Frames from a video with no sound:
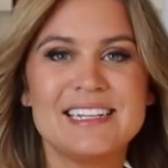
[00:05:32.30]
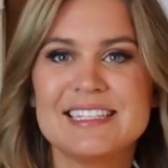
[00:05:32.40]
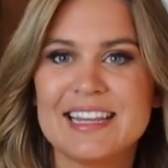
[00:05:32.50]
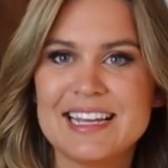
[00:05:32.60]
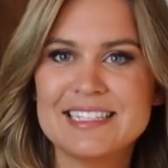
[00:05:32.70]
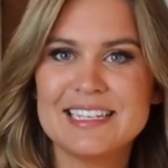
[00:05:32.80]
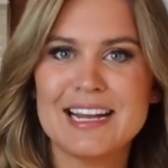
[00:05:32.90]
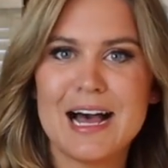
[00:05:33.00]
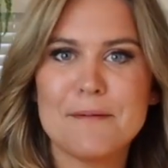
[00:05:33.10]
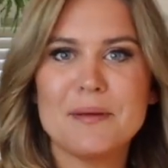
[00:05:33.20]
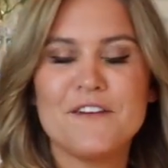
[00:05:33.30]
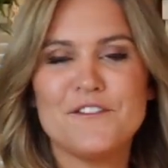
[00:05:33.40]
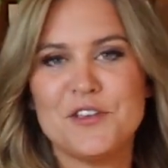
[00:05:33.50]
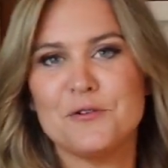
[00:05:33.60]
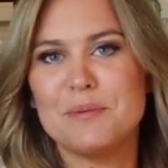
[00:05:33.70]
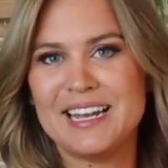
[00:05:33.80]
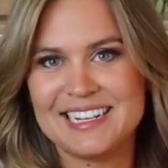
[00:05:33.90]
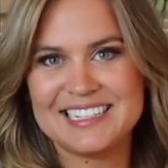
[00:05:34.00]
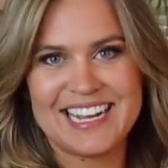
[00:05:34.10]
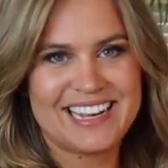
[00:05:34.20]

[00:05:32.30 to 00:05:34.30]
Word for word: by slicing up a few pitted